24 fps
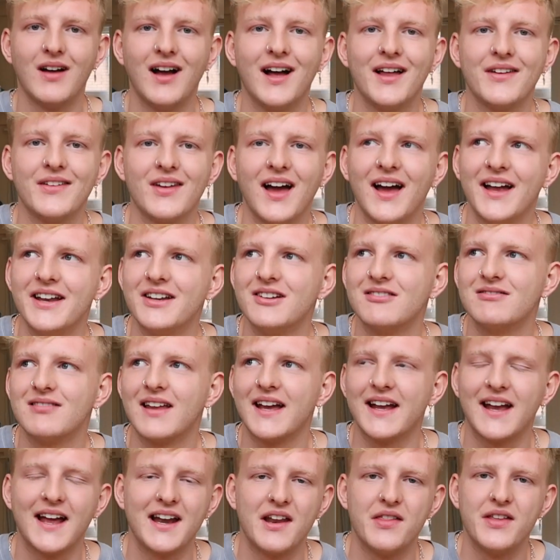and I don't
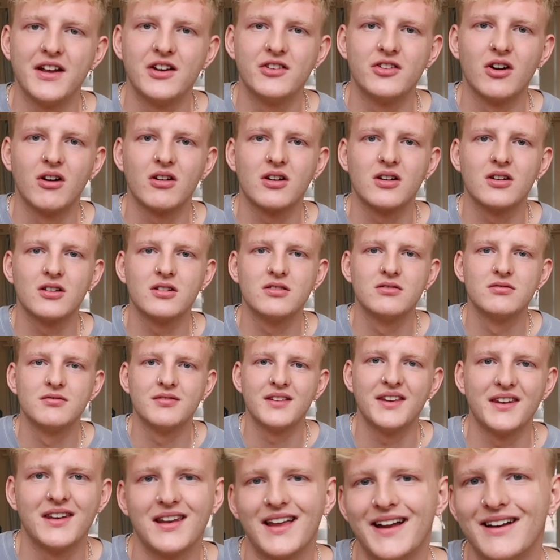like anything darker
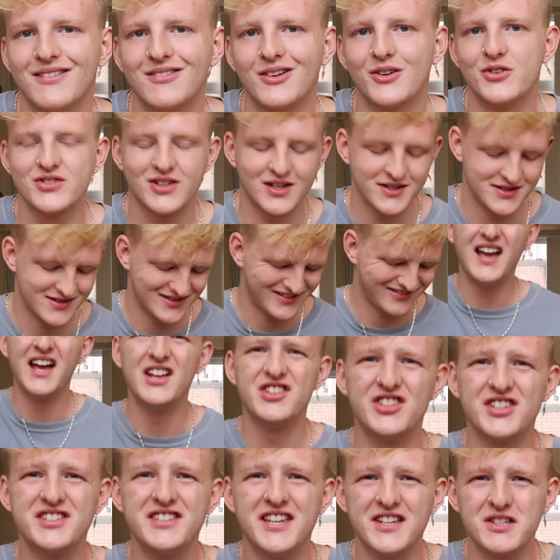than light roast because it
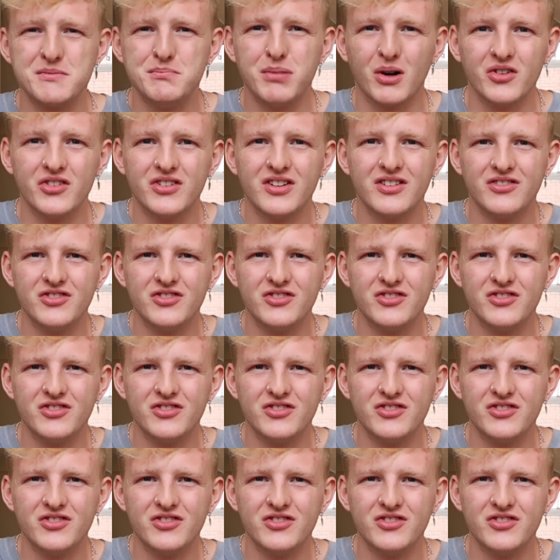just tastes burnt,